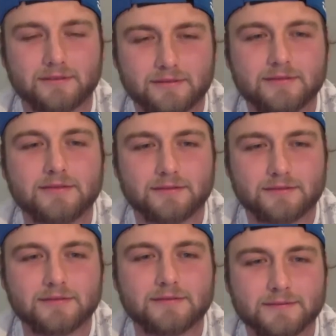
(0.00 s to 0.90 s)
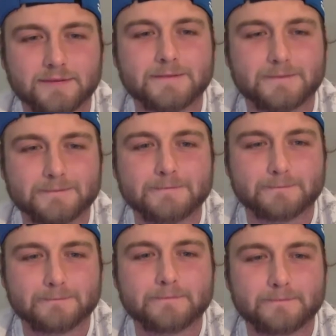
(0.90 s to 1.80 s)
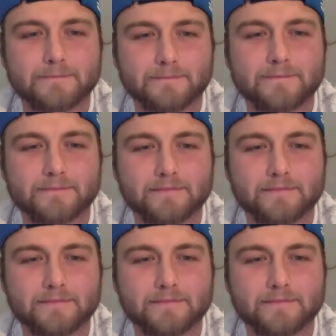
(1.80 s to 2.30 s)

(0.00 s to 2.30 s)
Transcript: Because I always say, I joke with my clients, I'm like, oh, listen,